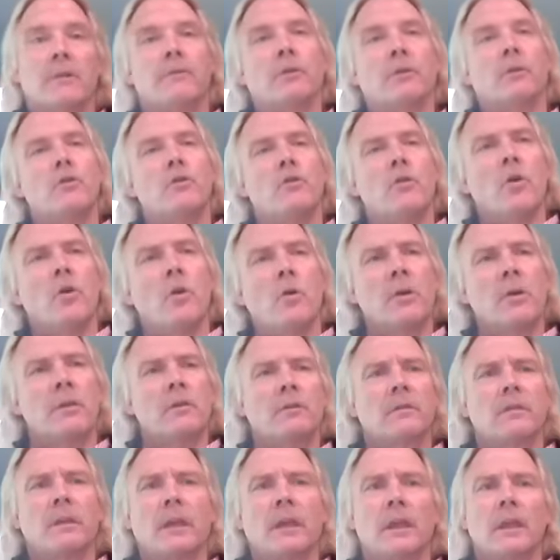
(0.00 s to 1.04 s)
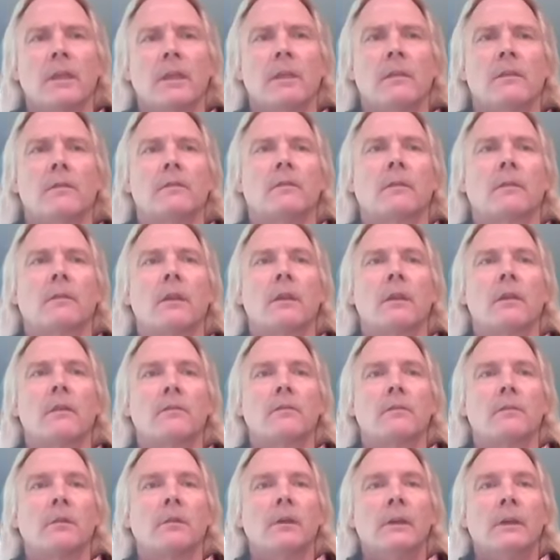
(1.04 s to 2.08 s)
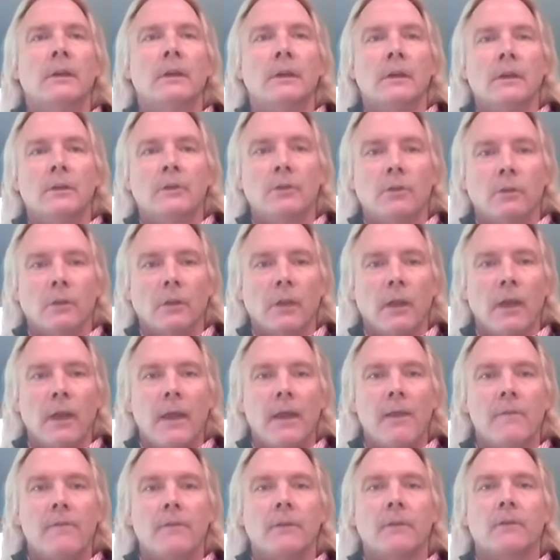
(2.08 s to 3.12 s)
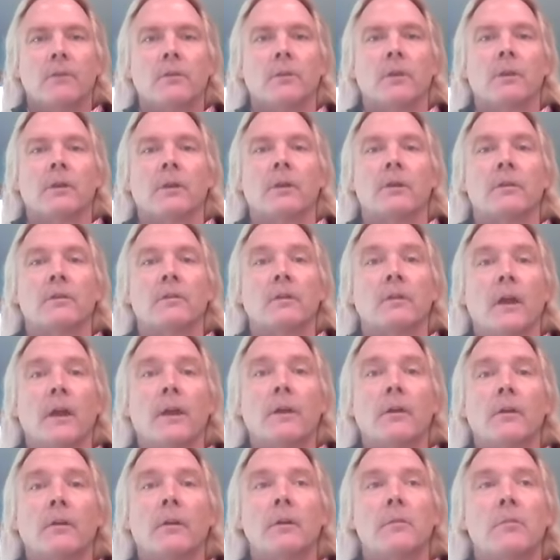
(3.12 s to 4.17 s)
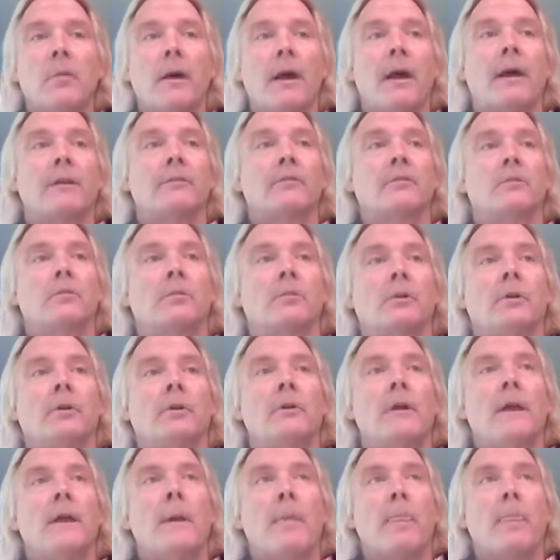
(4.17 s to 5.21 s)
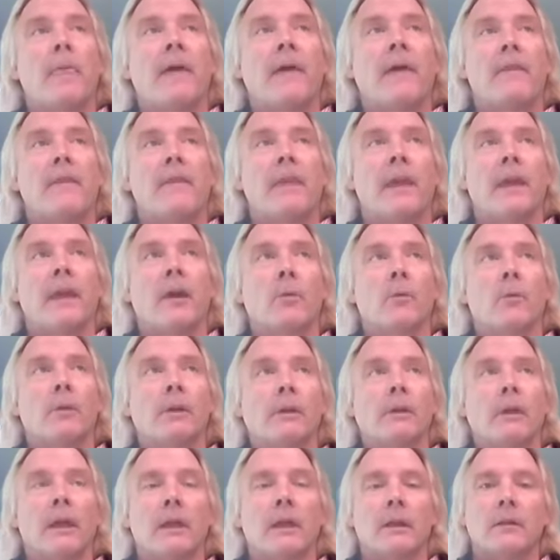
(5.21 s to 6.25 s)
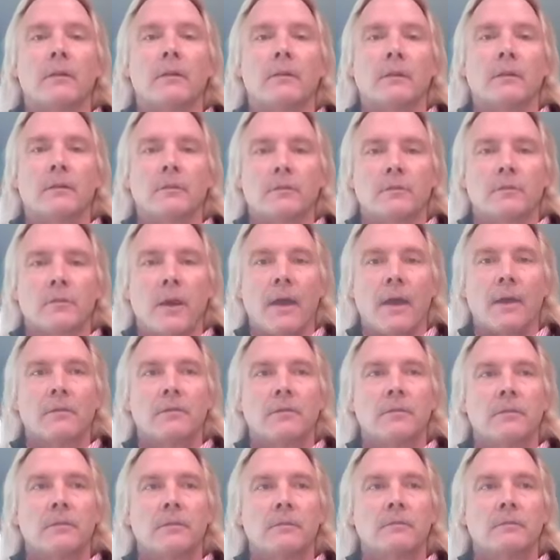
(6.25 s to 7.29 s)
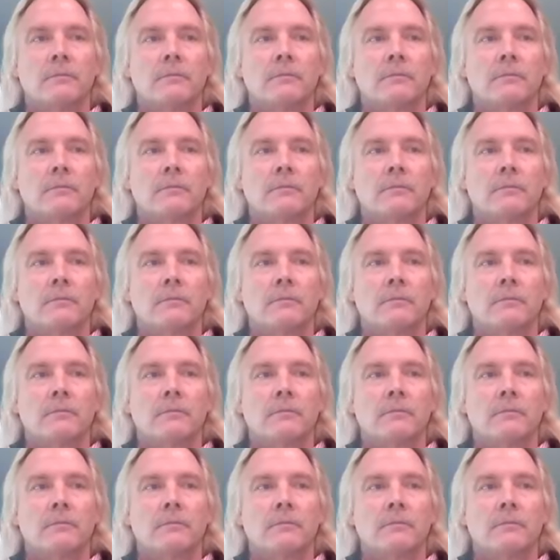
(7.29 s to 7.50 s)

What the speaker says: If you're noticing these things in your life, it's entirely possible that they are related to stress.